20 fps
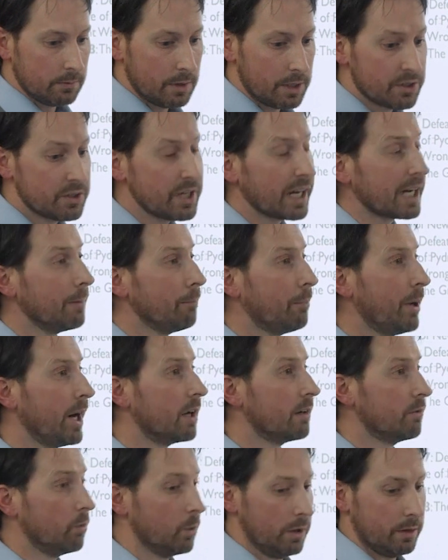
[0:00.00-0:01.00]
Second
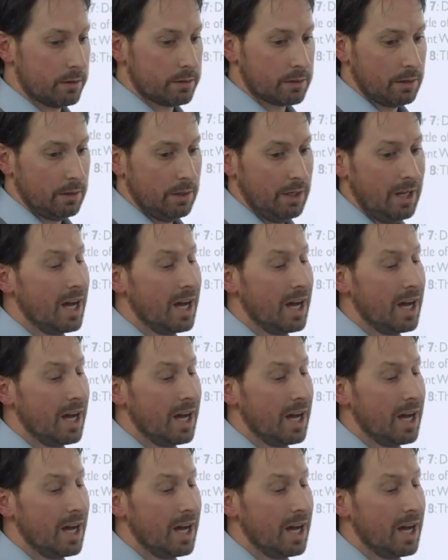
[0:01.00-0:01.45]
pair of words.